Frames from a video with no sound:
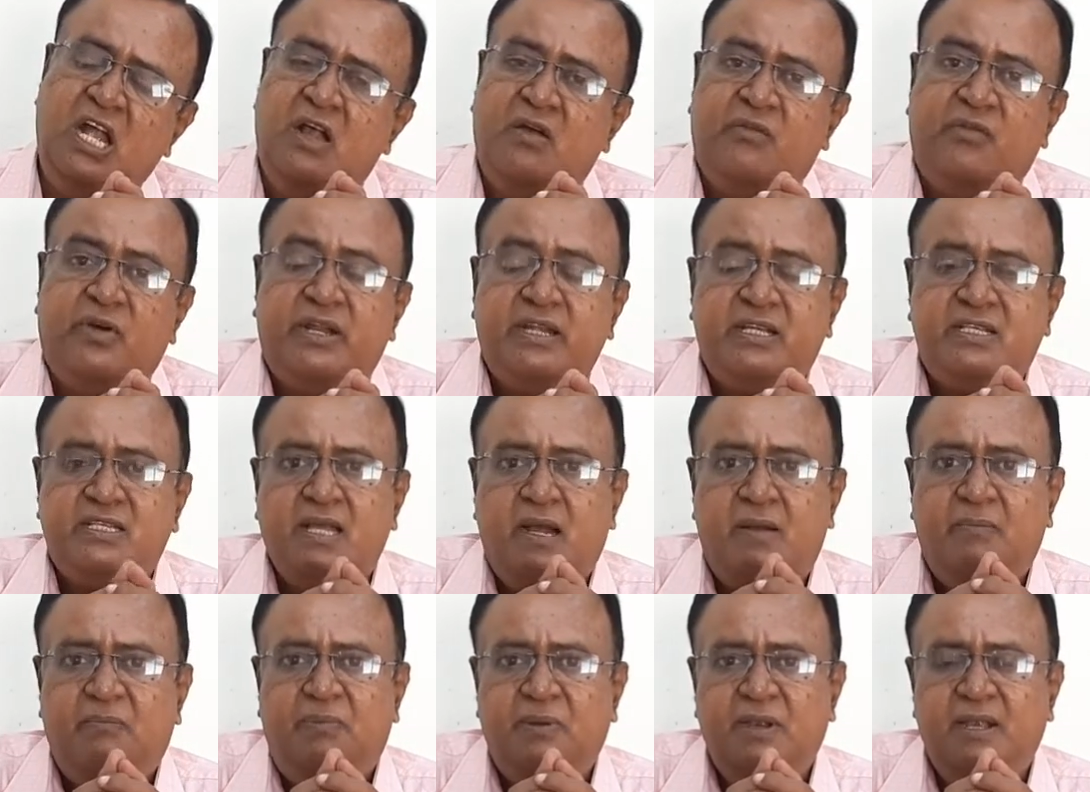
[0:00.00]
For
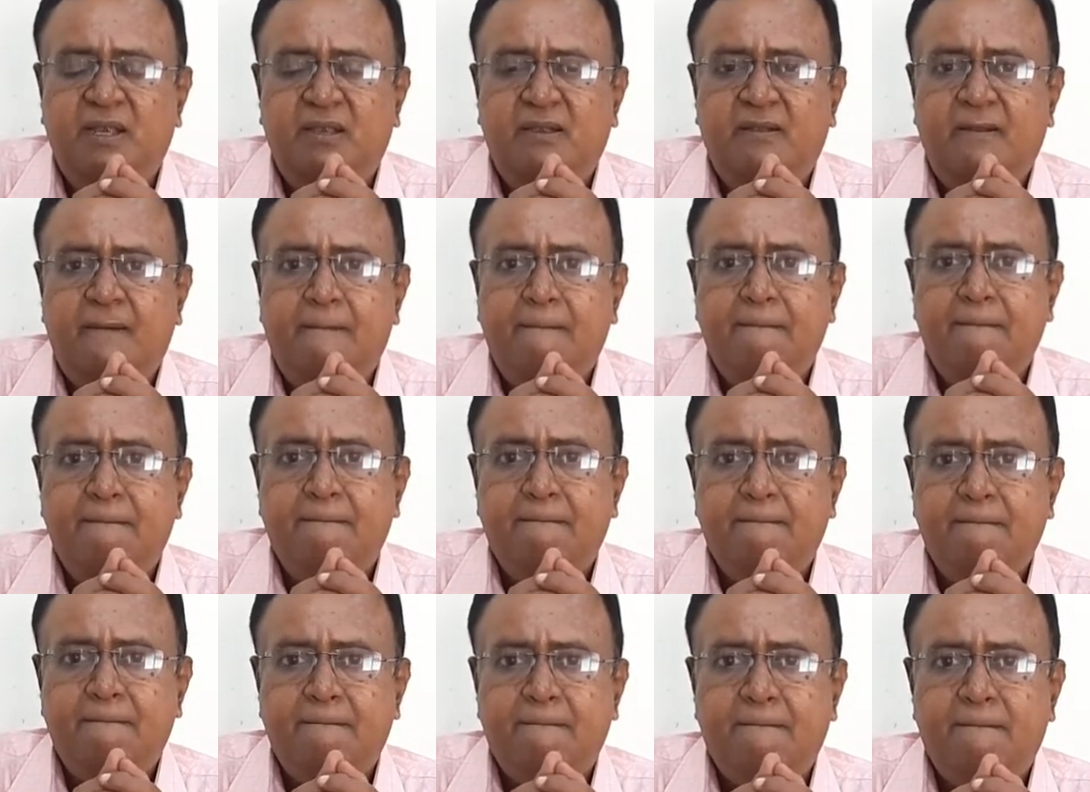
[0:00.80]
example,
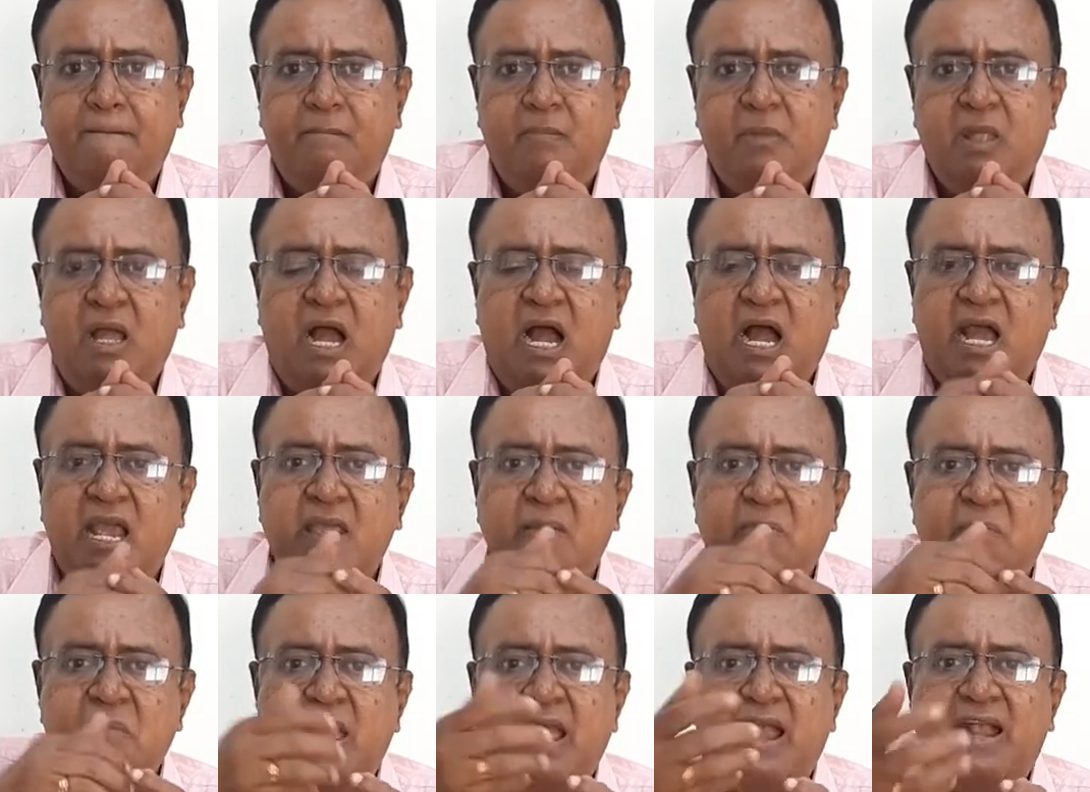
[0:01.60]
I
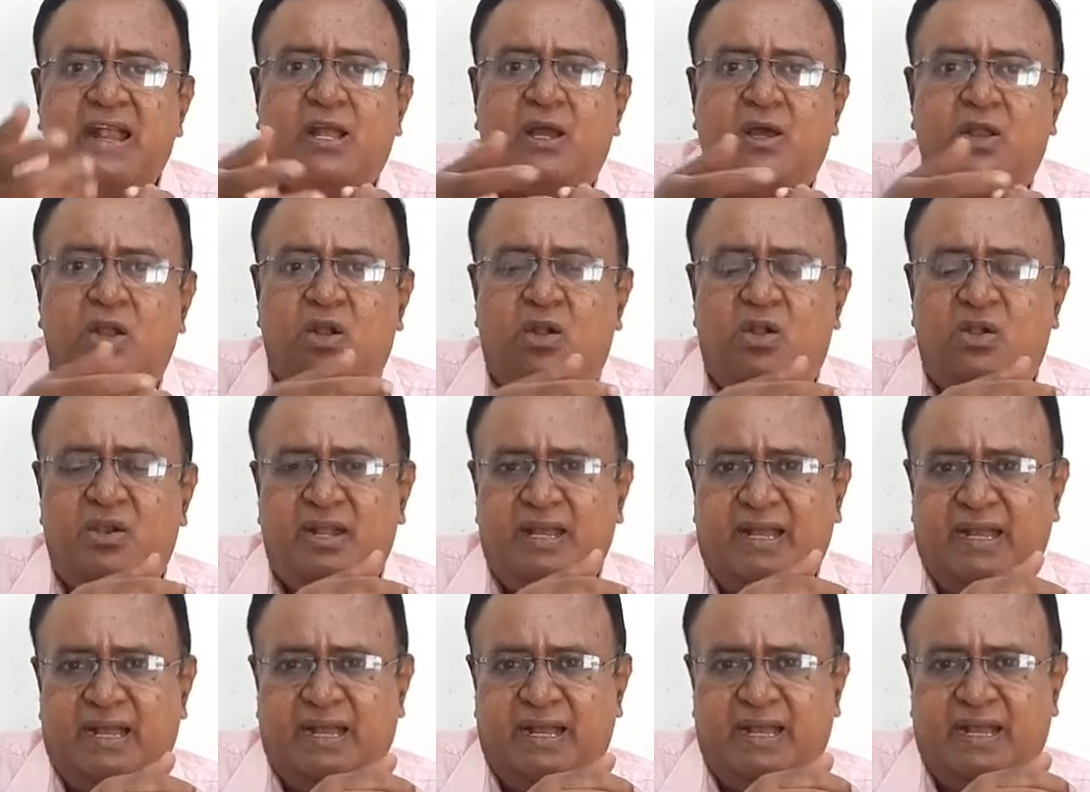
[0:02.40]
make an
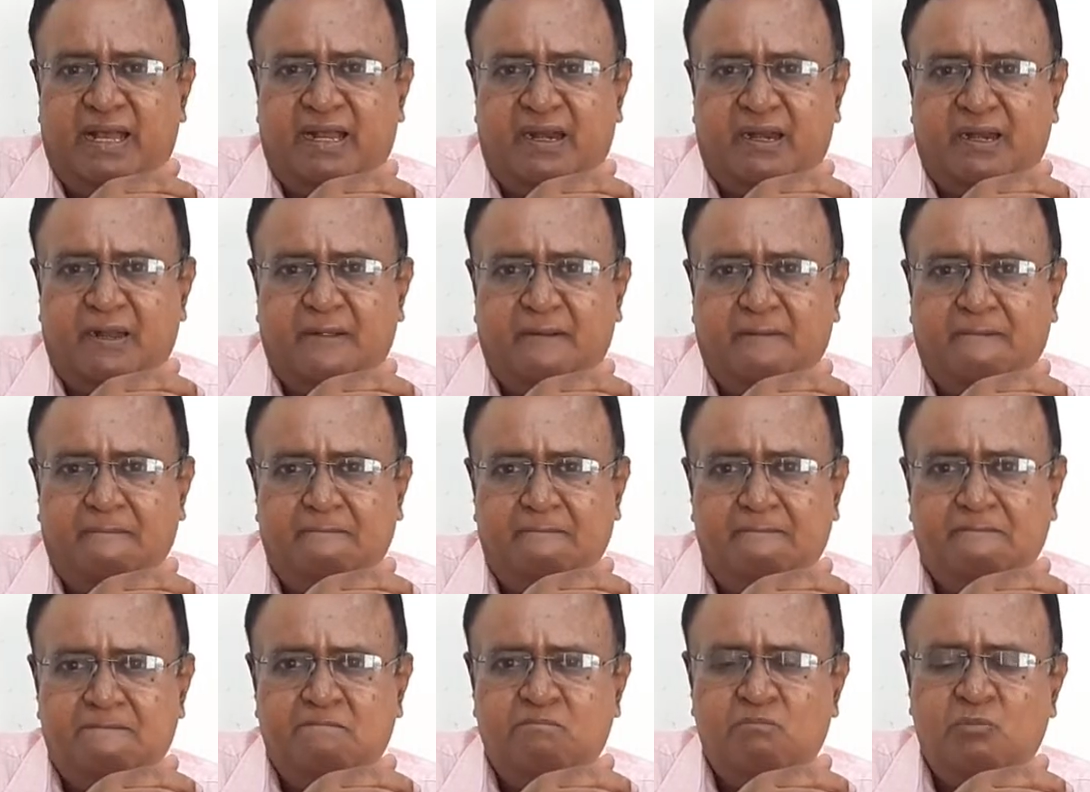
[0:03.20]
order
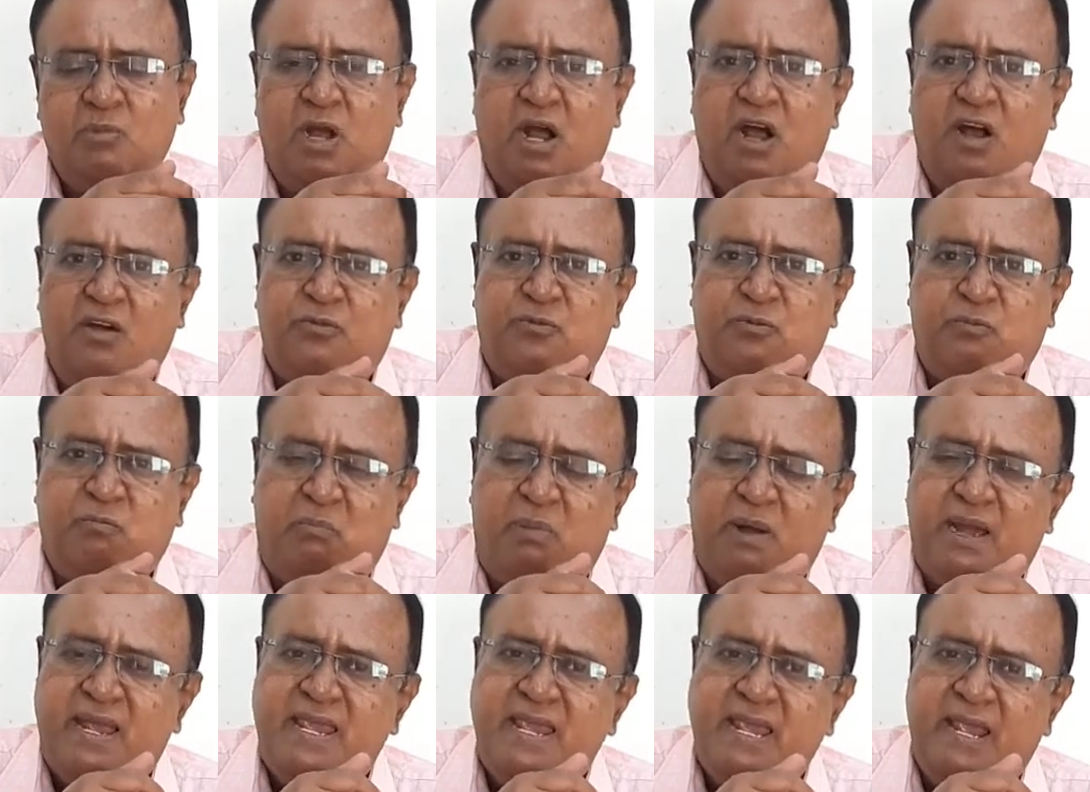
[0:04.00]
of
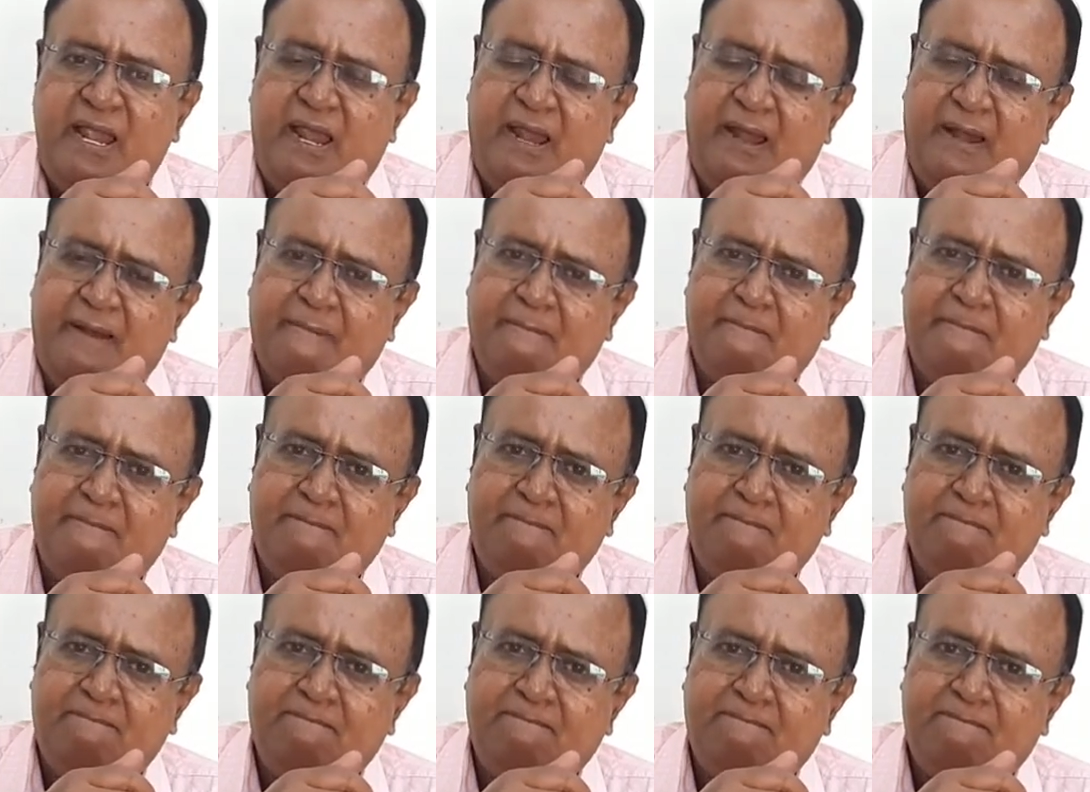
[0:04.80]
buying
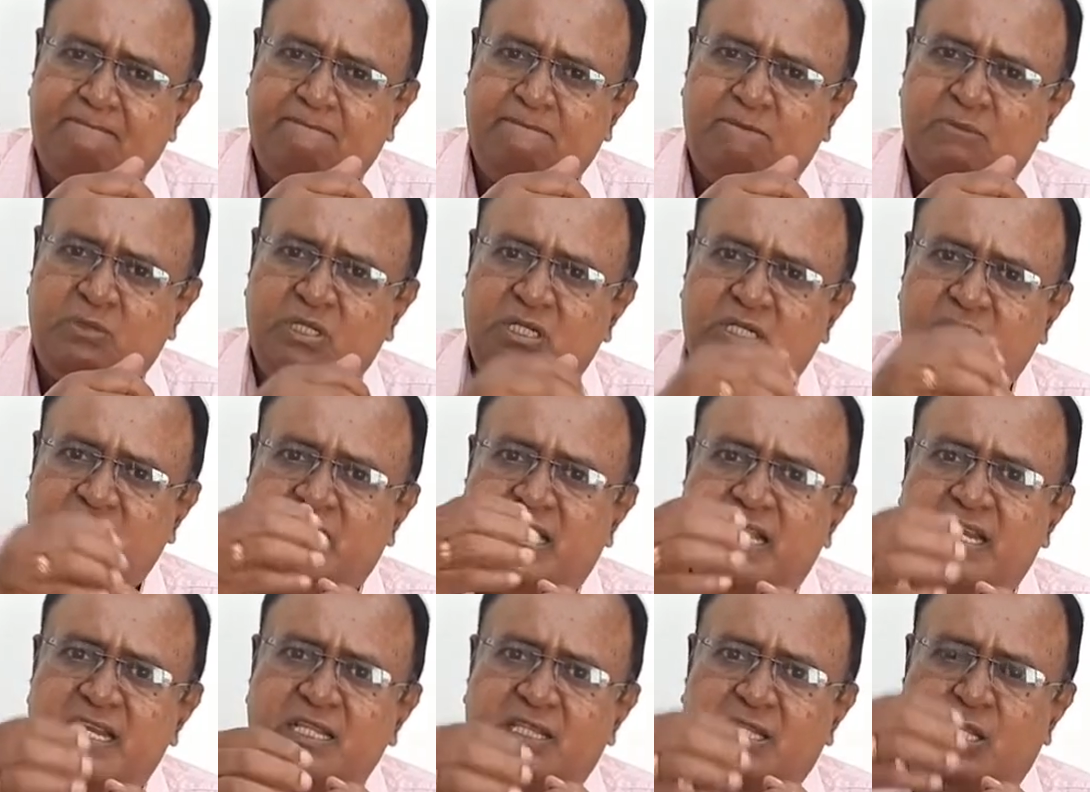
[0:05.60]

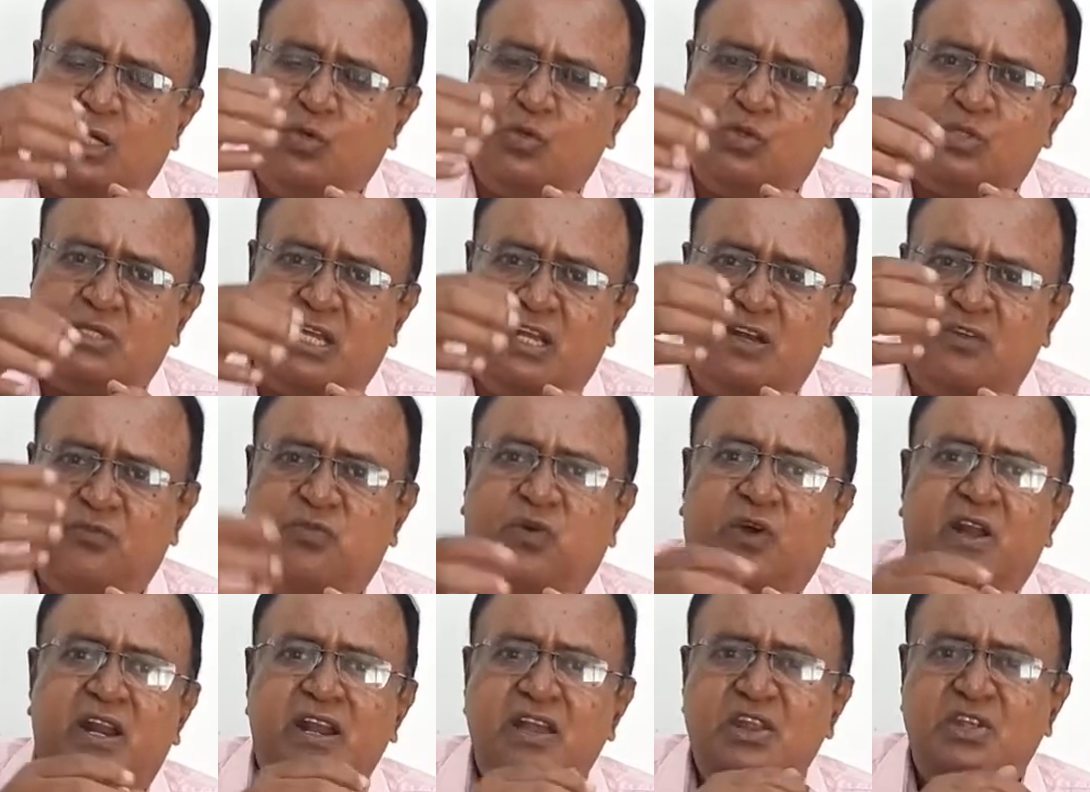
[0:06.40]
10,000
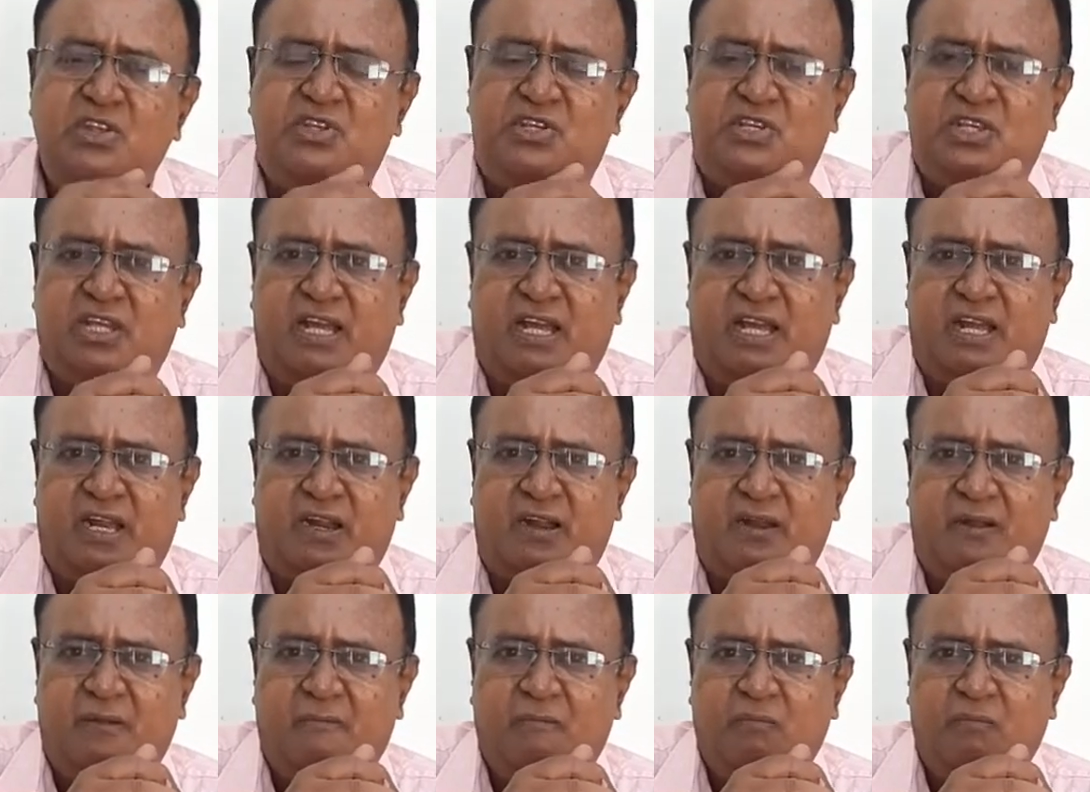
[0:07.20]
furniture